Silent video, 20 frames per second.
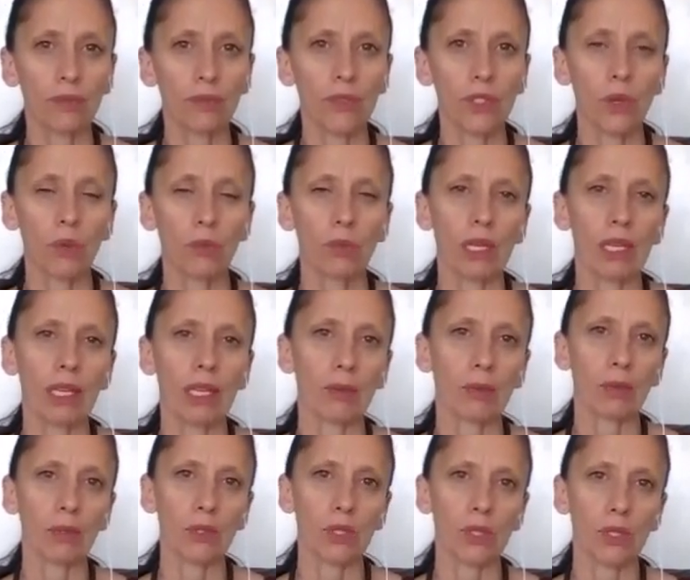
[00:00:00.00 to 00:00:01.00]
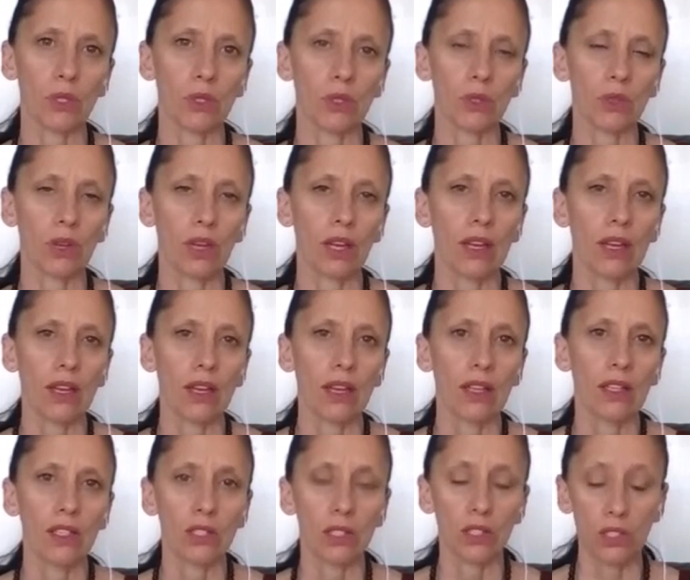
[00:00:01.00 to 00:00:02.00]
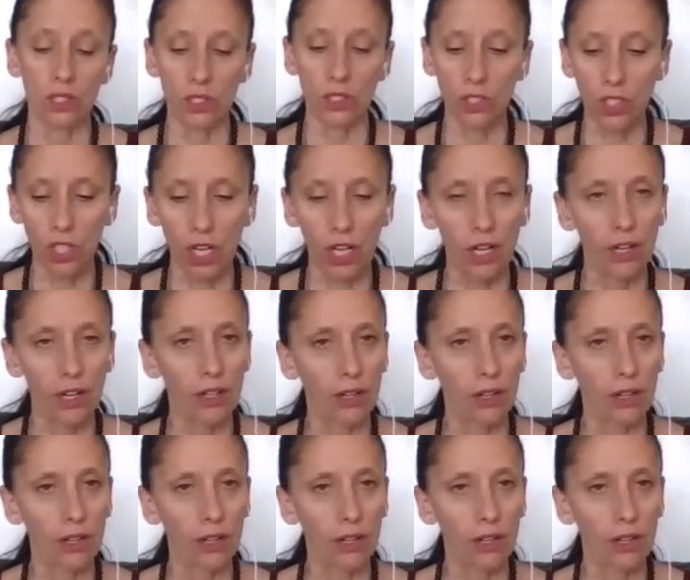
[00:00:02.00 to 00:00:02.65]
So being able to share